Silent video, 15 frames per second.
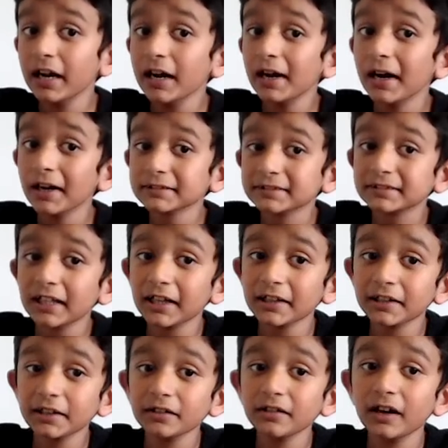I'll tell
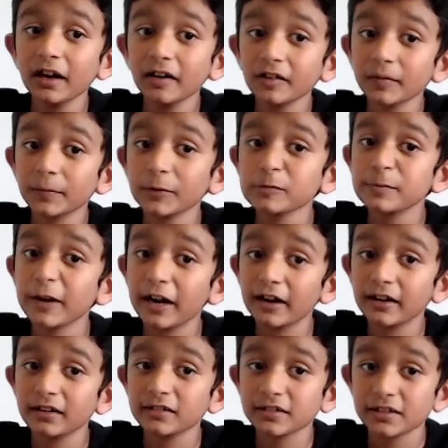you how to prepare
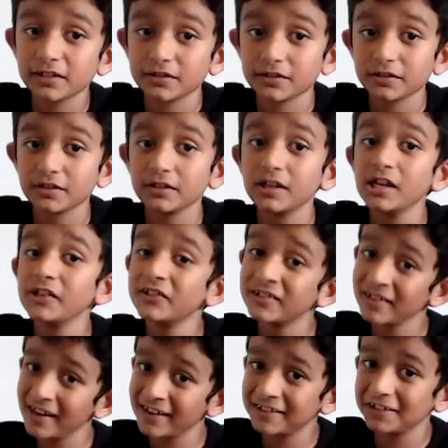this.
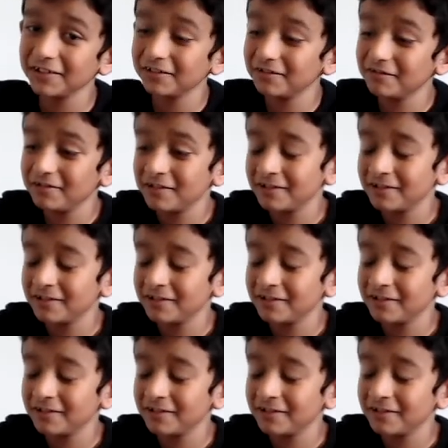Stay tuned.